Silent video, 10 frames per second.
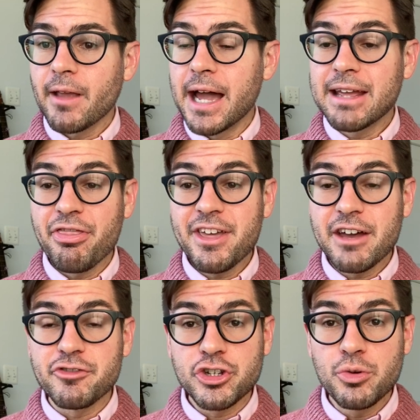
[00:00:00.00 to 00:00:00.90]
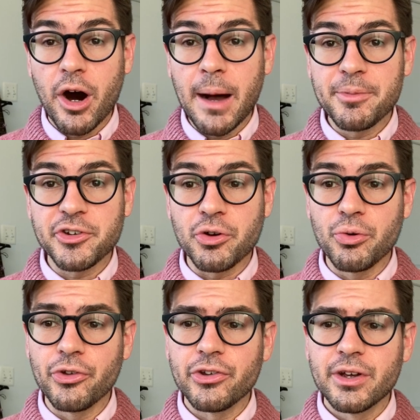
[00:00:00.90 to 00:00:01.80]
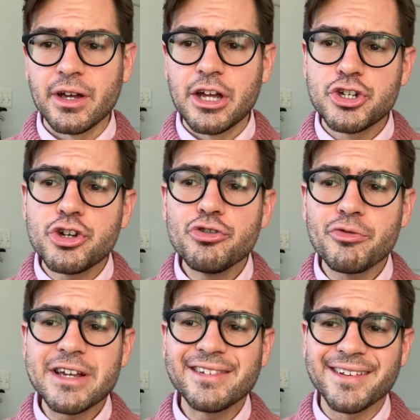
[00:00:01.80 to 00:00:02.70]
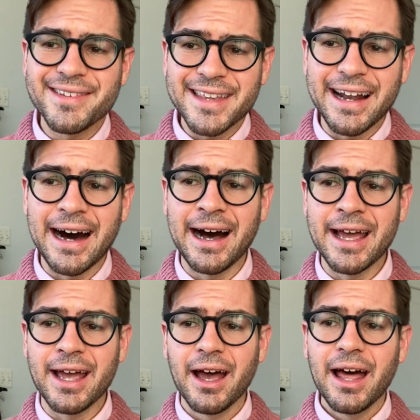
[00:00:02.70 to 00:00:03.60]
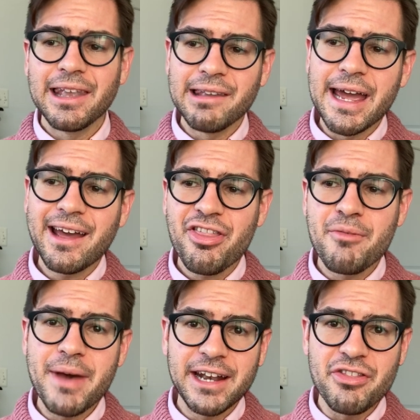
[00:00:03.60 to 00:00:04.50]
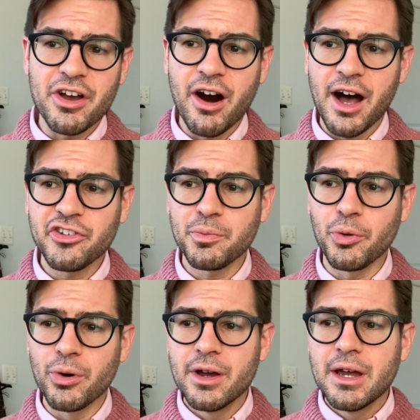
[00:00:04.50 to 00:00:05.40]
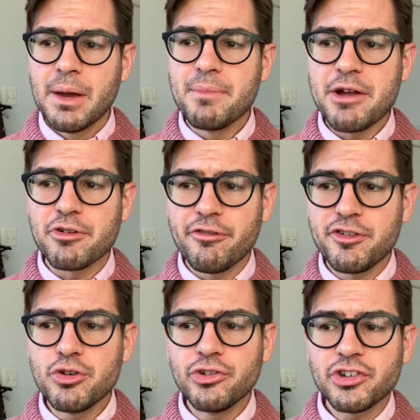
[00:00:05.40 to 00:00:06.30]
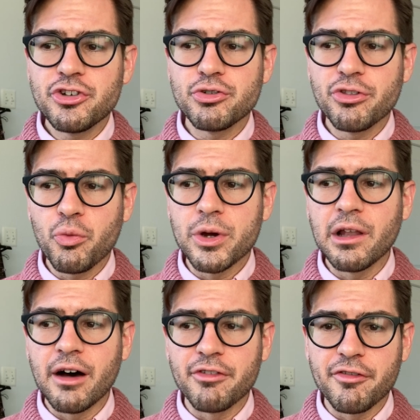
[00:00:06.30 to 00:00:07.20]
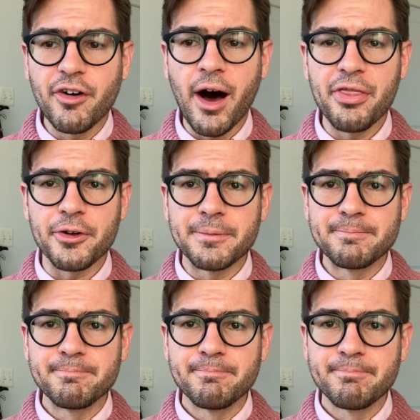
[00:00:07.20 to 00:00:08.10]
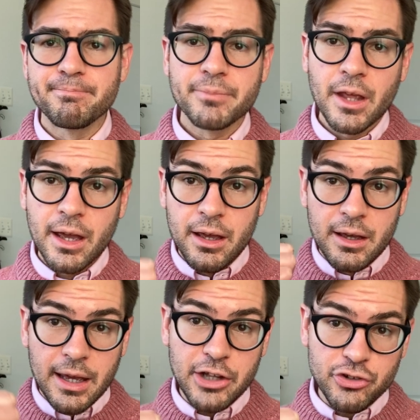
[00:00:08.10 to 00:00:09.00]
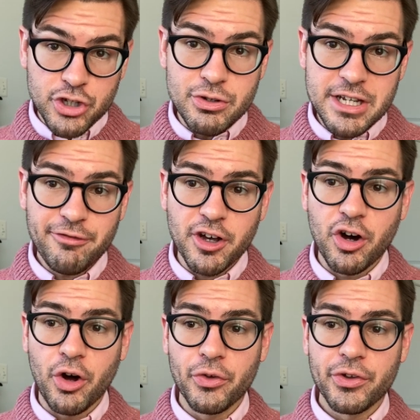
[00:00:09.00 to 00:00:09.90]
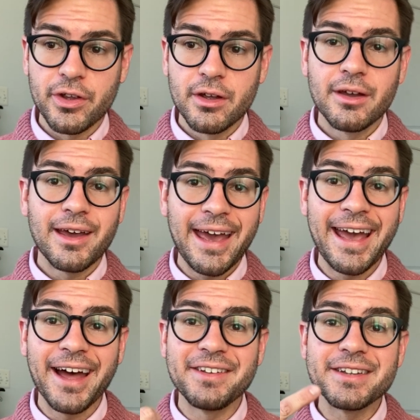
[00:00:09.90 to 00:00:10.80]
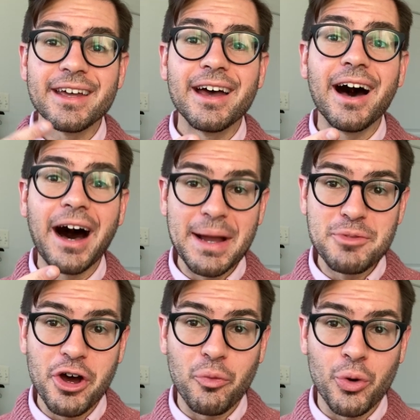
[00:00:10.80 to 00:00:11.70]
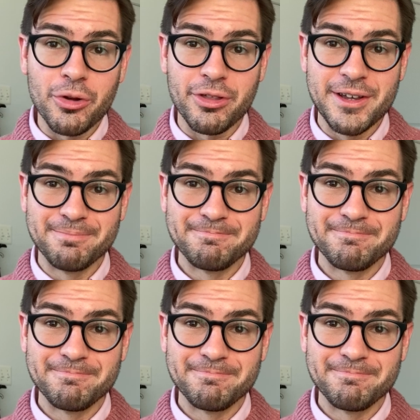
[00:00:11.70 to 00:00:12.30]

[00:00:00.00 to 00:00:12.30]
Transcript: I can think of two obstacles, two reasons that I, like the men in the gospel, may refuse to do the will of the Father. It's too difficult, and I'm not worthy.